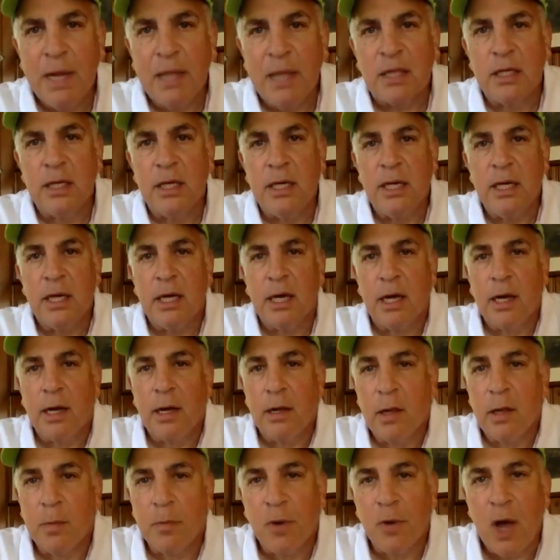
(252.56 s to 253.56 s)

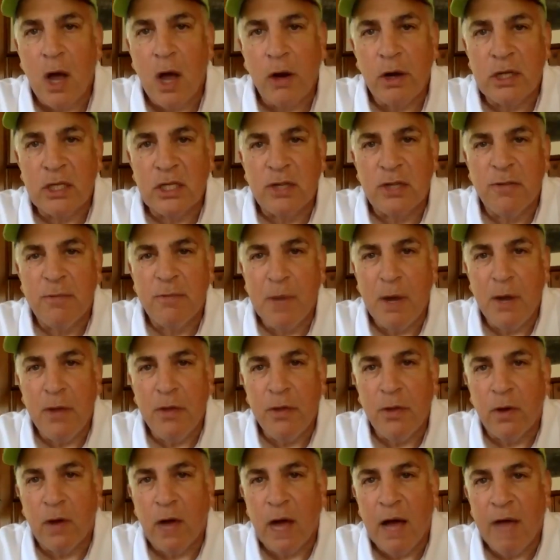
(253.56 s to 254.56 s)
the progress of both
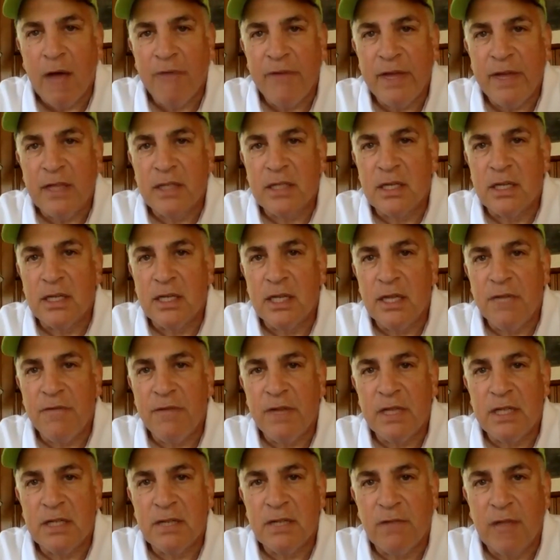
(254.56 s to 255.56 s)
your offense and
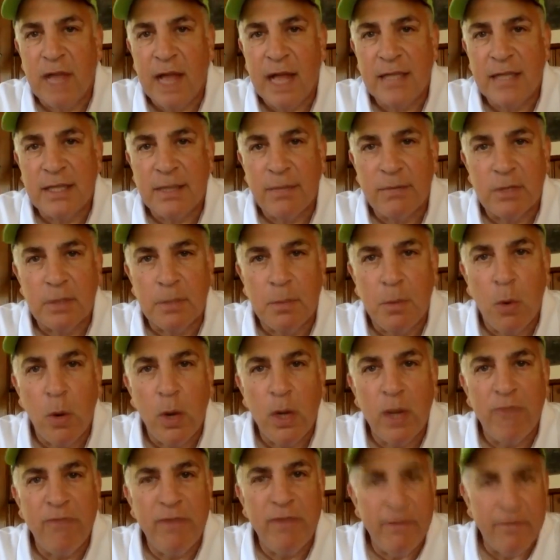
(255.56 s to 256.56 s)
defensive lines? That was a
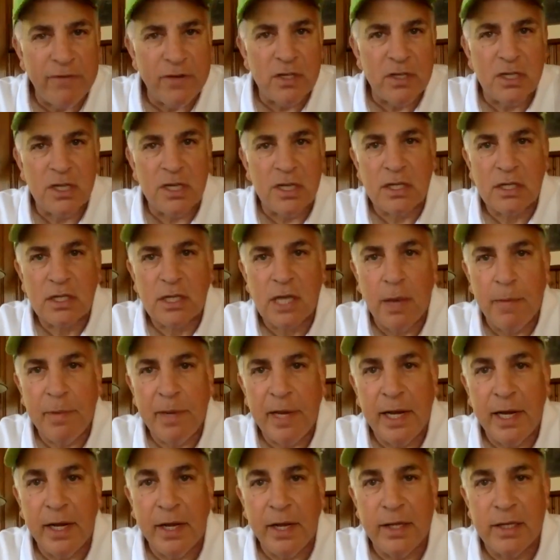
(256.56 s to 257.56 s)
point of emphasis coming
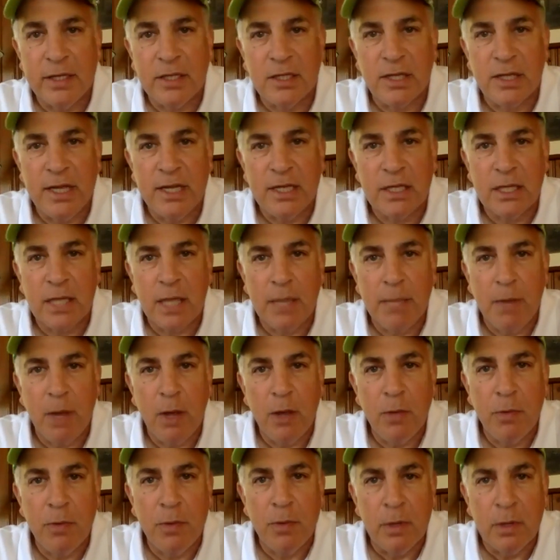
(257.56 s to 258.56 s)
into this season. They
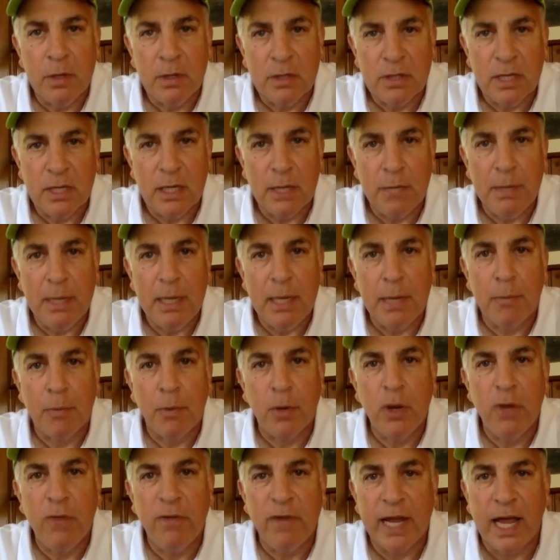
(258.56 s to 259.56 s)
both seem to be
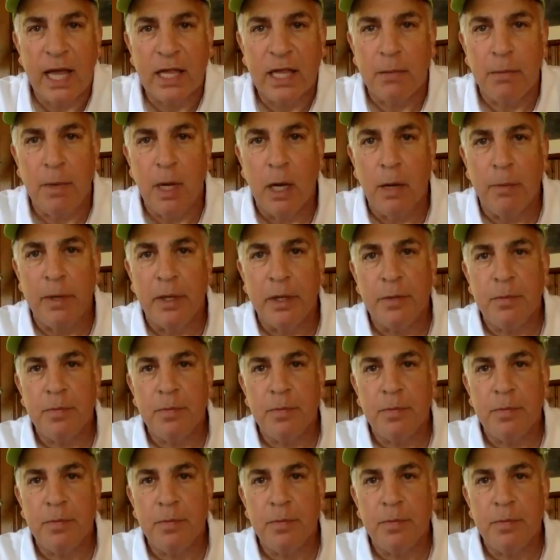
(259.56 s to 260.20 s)
improving at the moment.